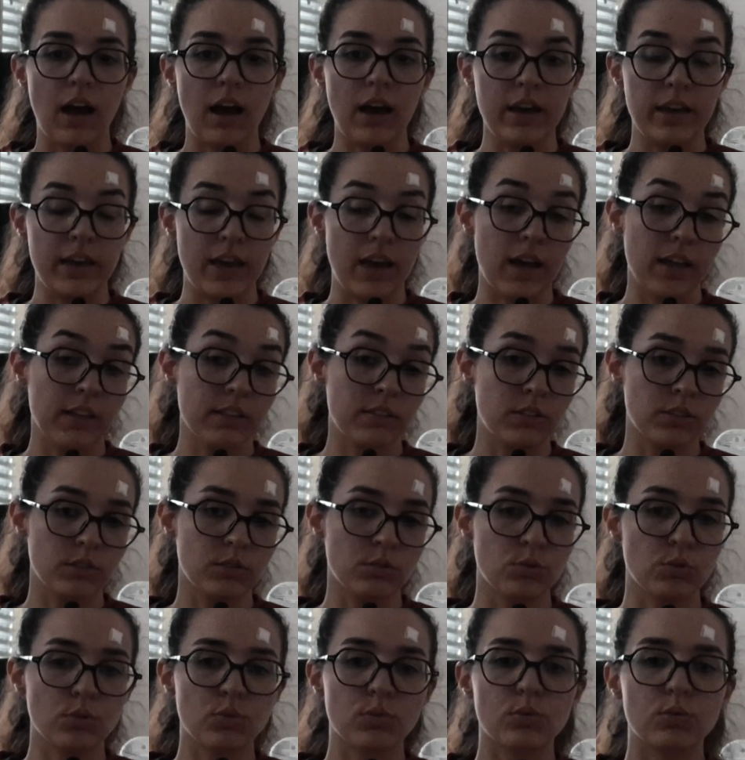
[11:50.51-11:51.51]
had
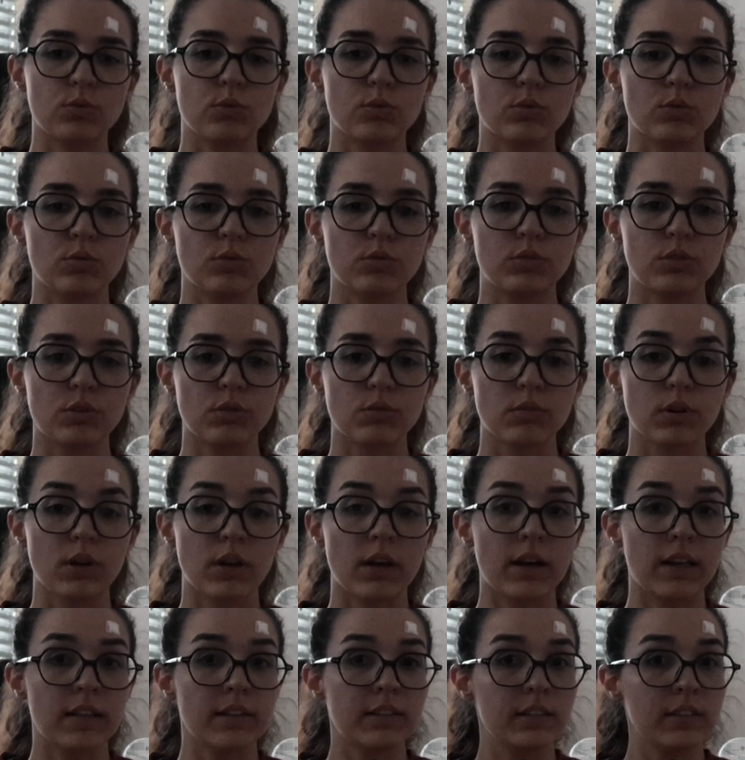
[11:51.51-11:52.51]
to
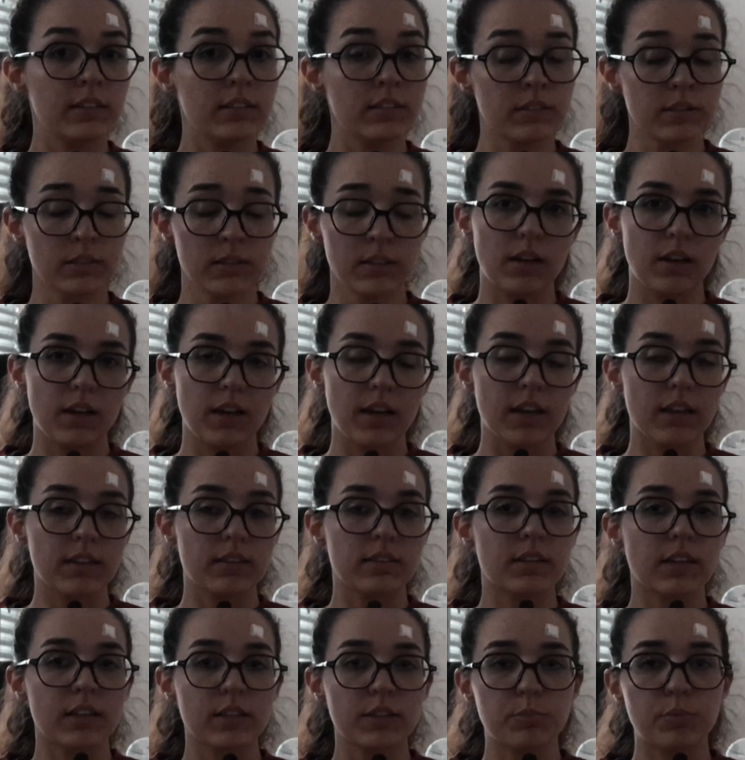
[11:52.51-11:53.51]
download it,
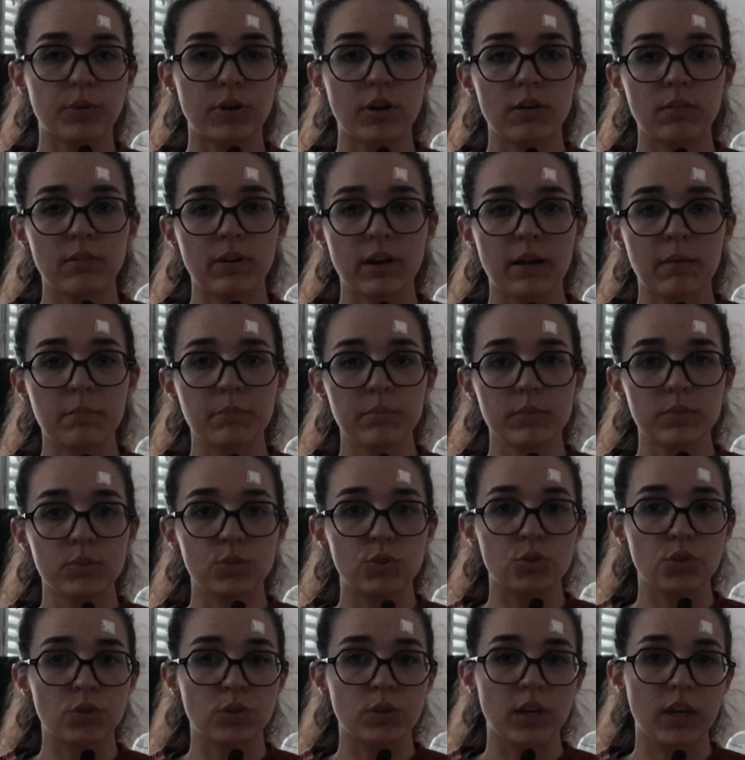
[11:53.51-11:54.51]
and that program
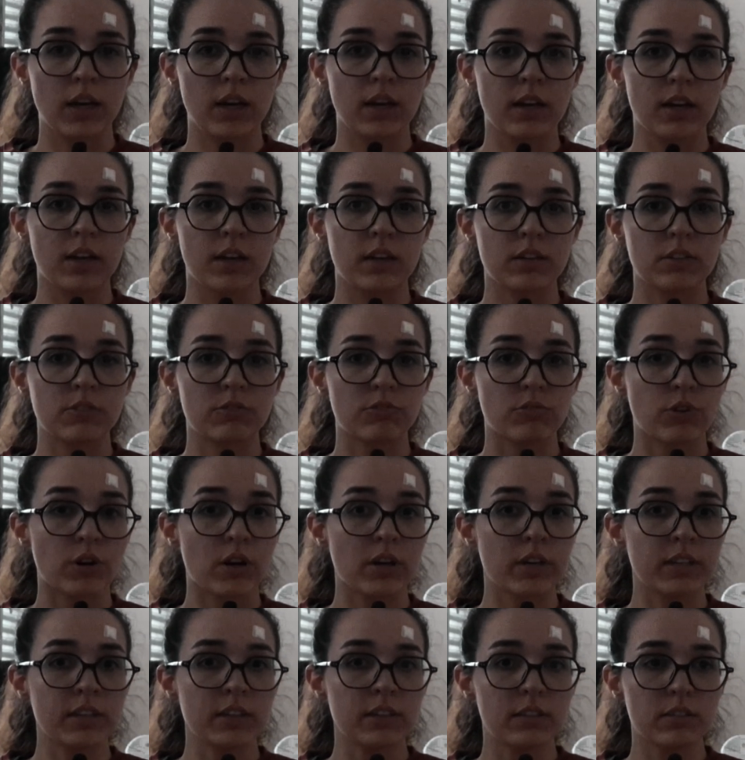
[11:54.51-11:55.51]
you can
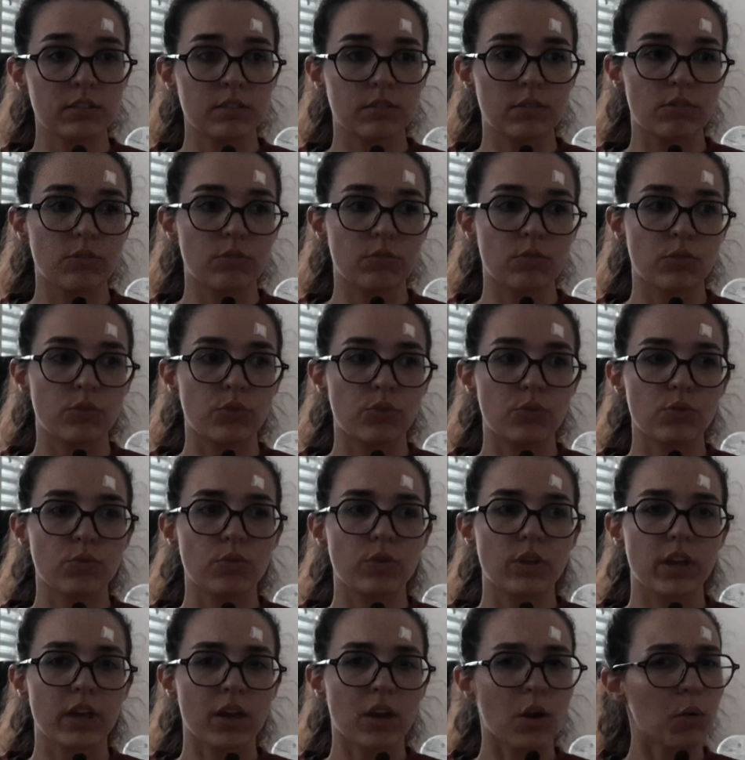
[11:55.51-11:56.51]
run it through
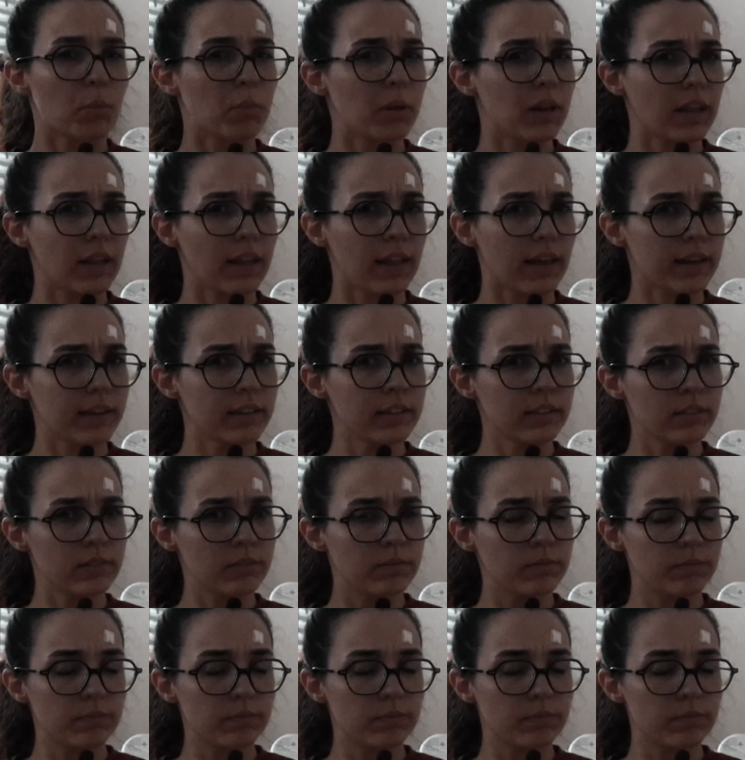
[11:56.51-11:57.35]
the command line.